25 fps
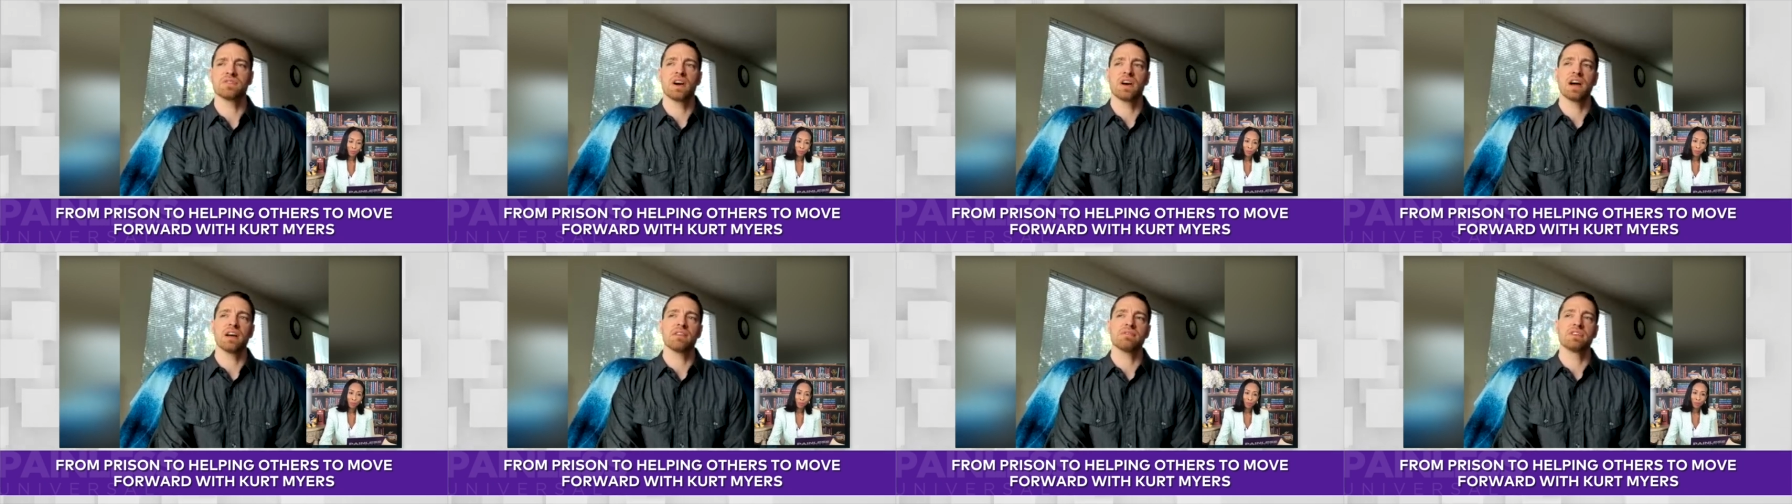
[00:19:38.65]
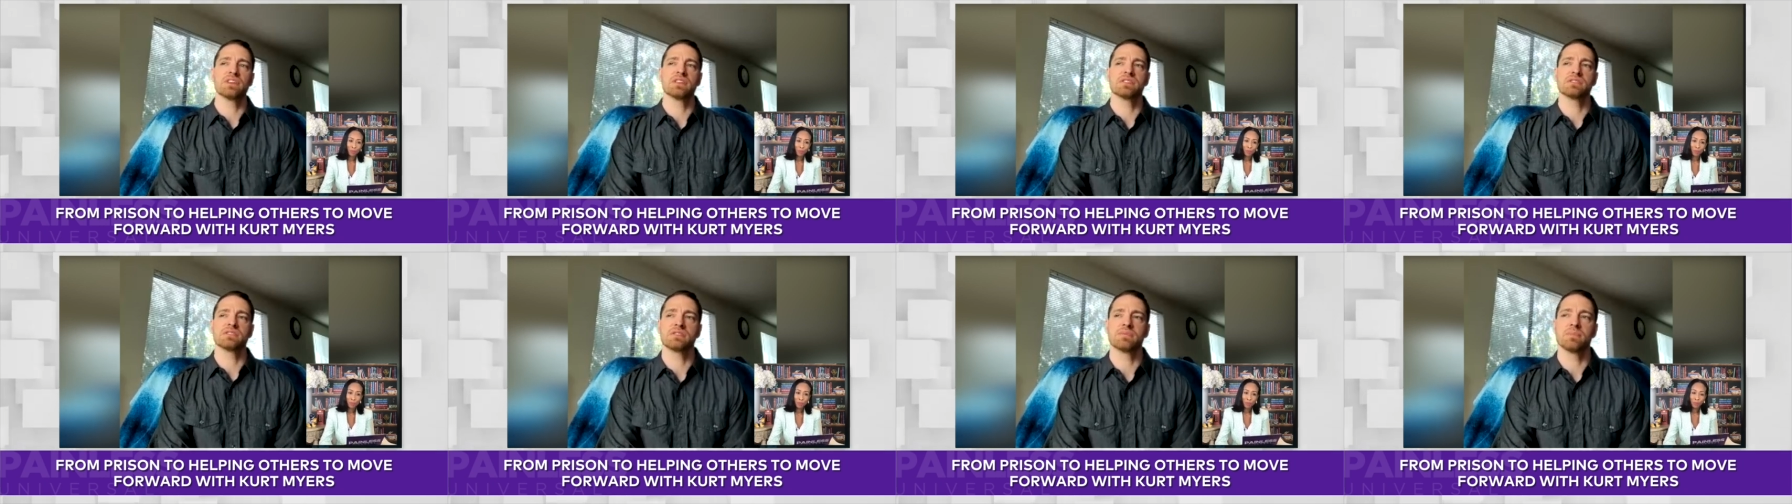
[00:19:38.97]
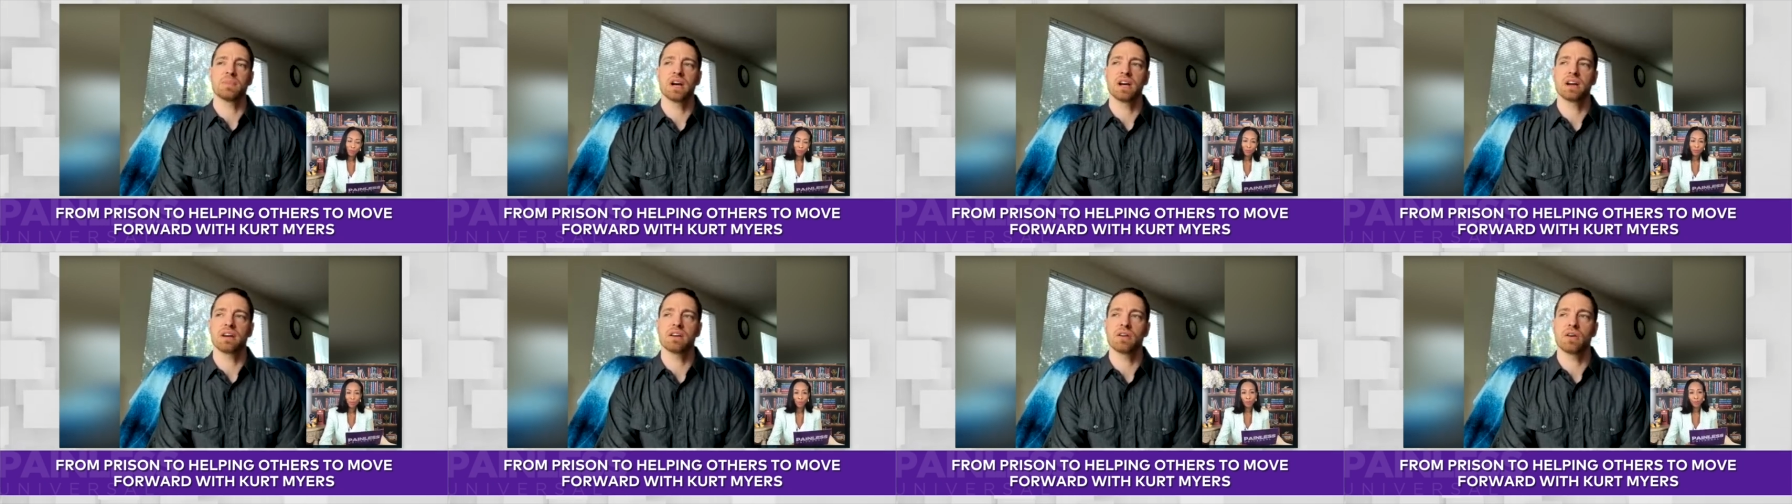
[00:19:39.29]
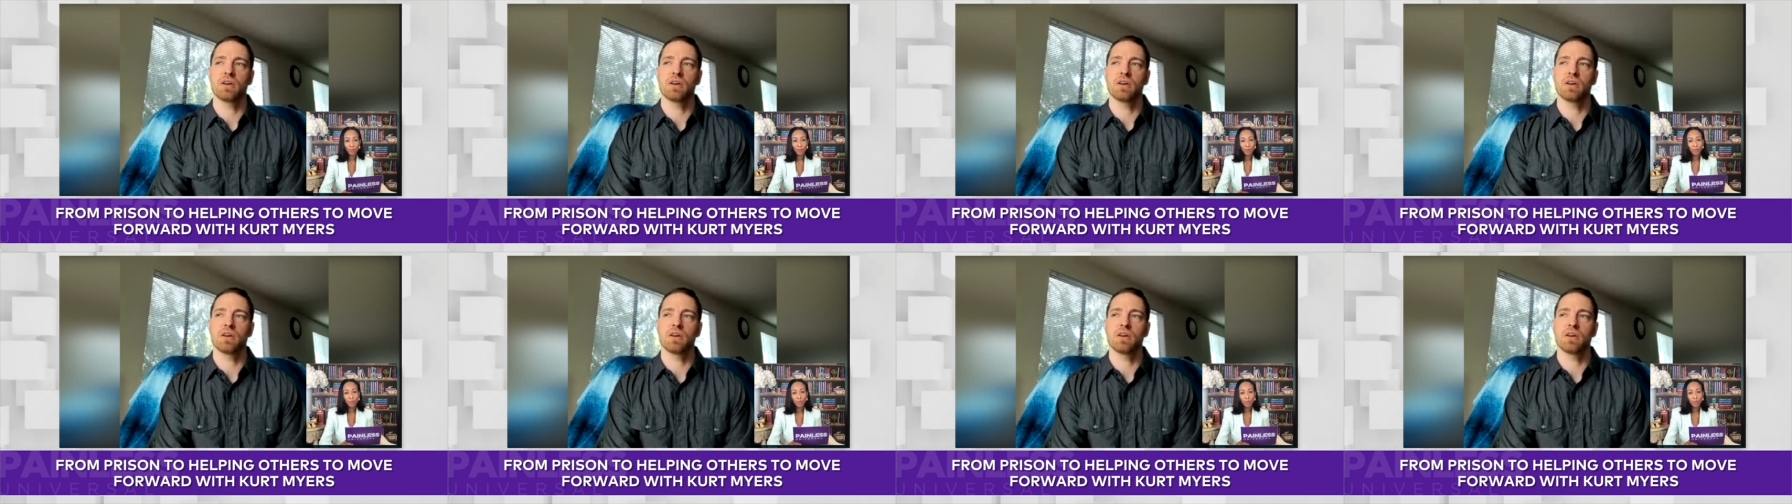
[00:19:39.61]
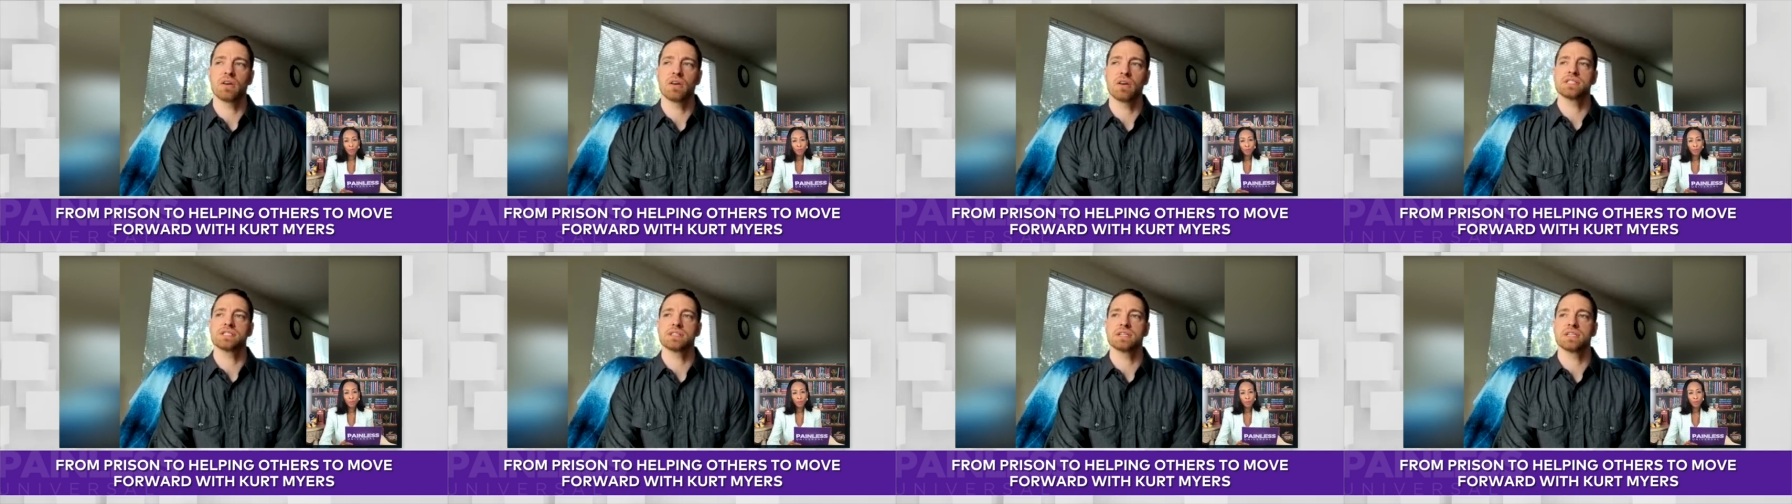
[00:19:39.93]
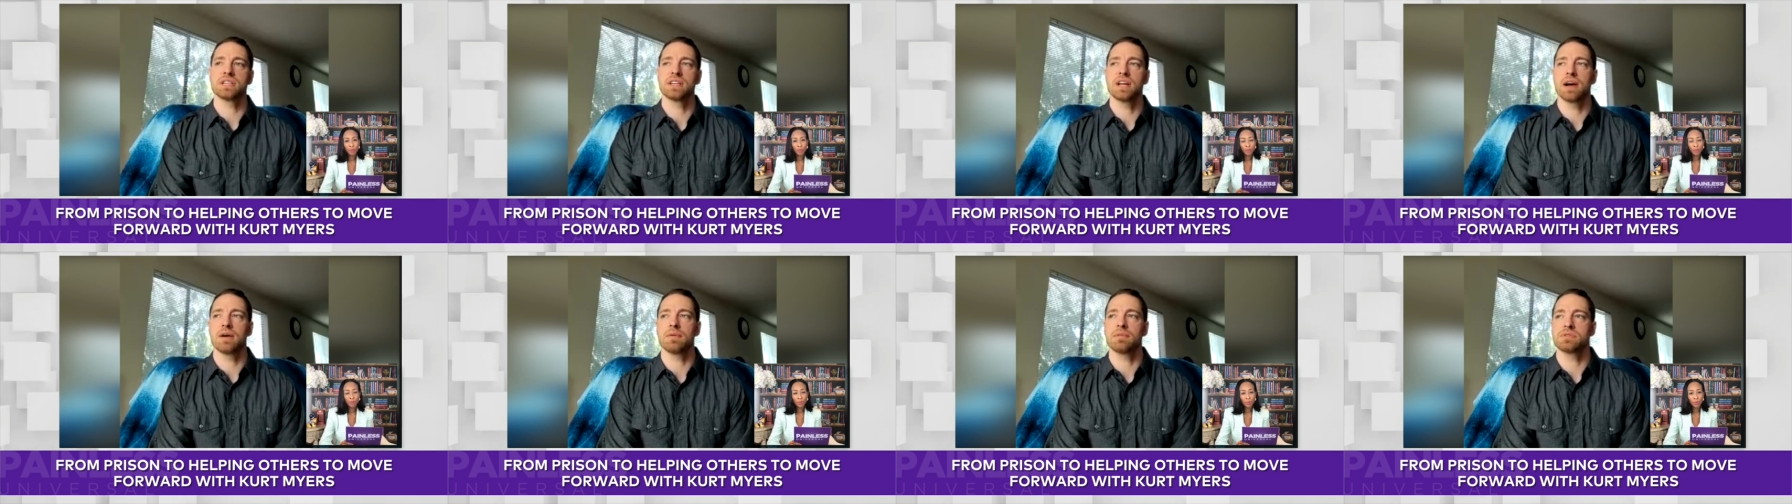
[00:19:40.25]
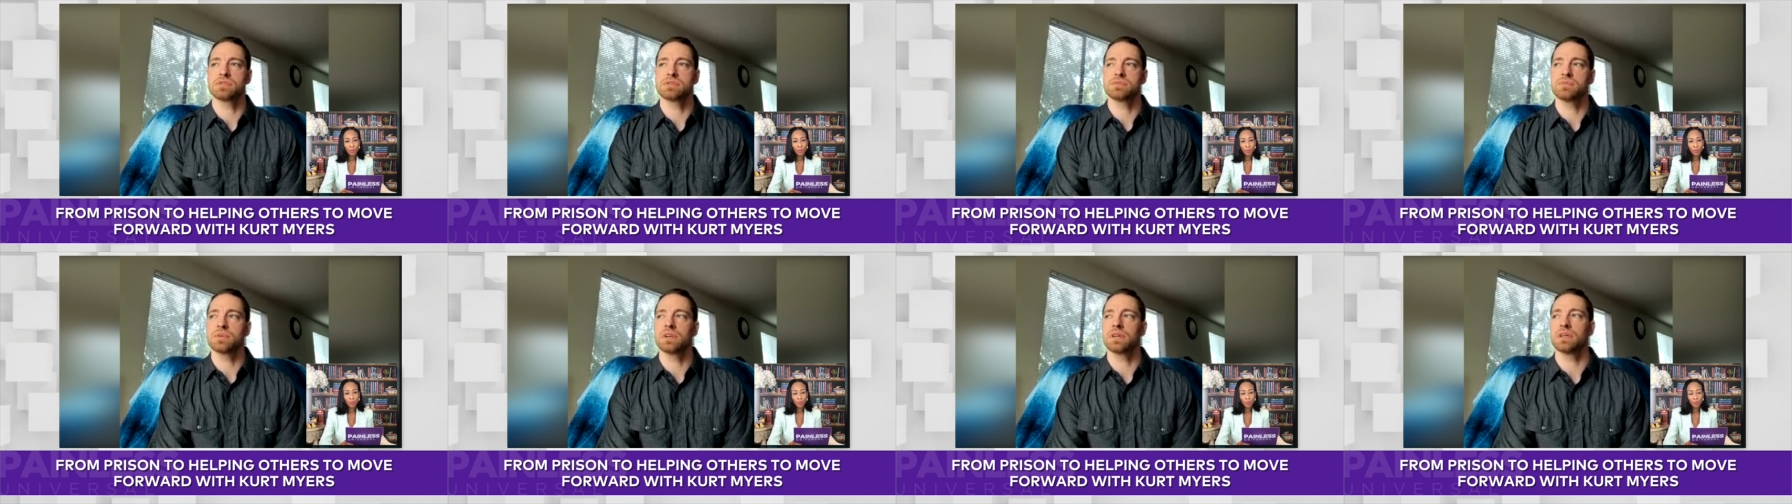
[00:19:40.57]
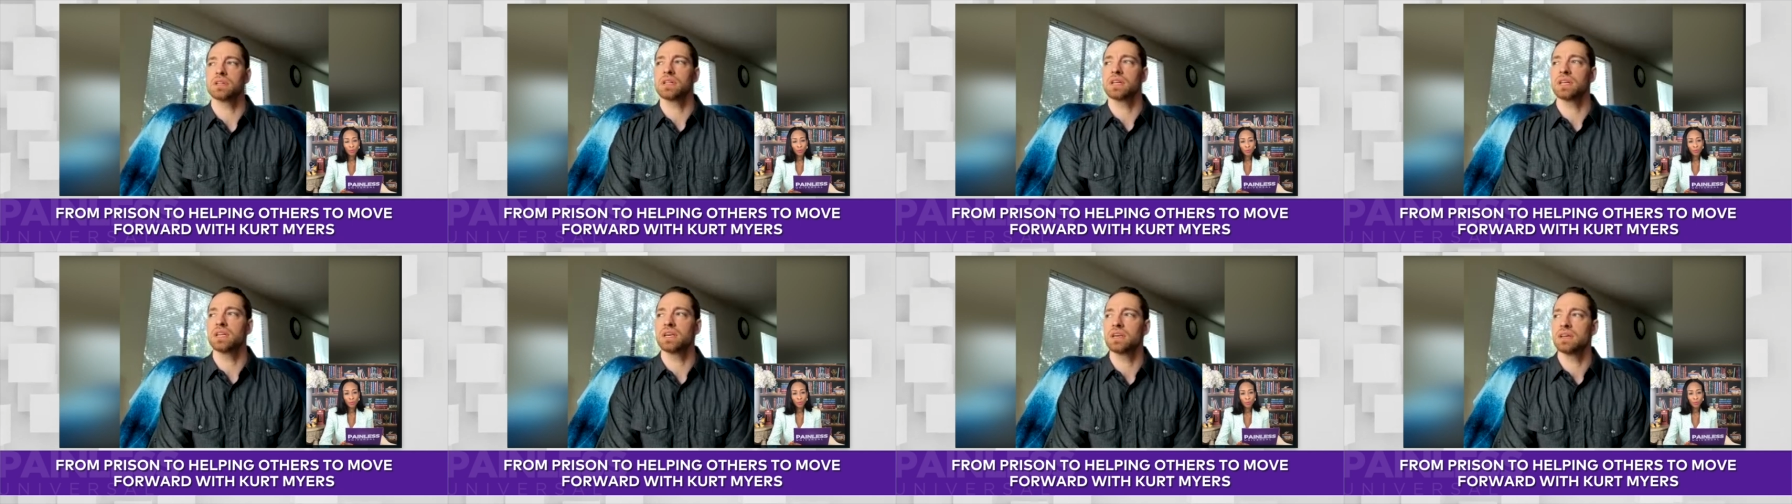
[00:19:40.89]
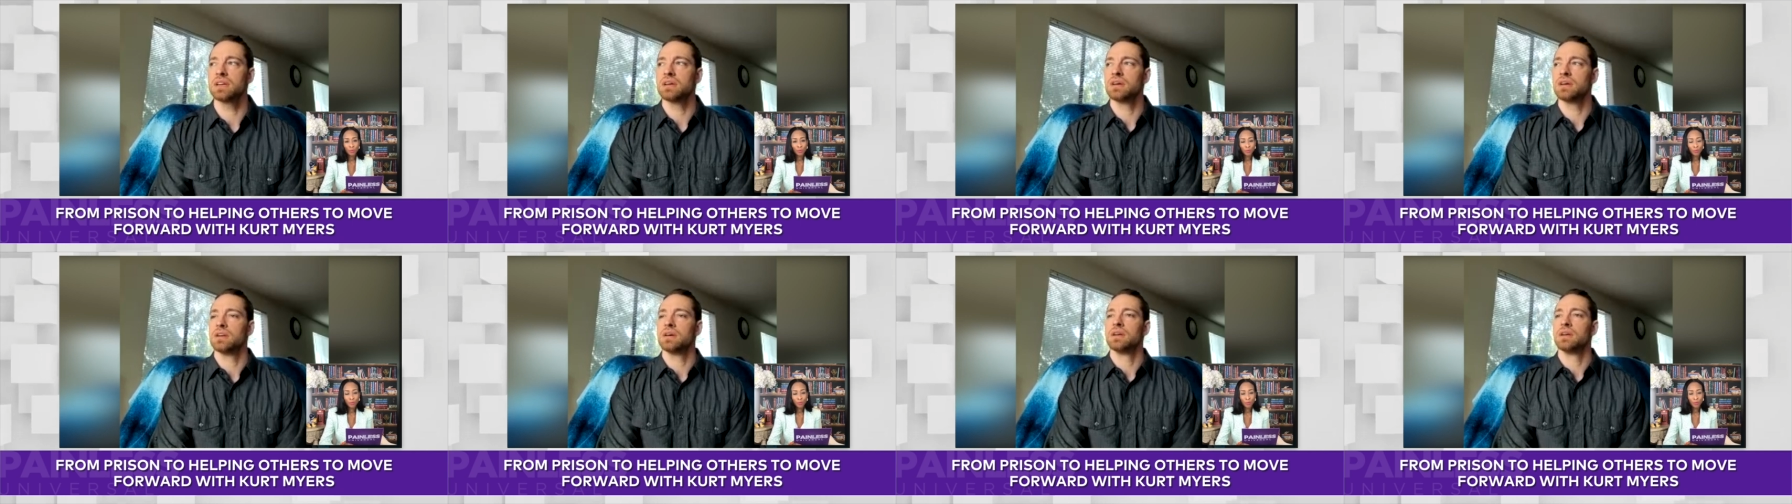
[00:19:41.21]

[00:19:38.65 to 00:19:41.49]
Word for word: five years of my incarceration, I was really,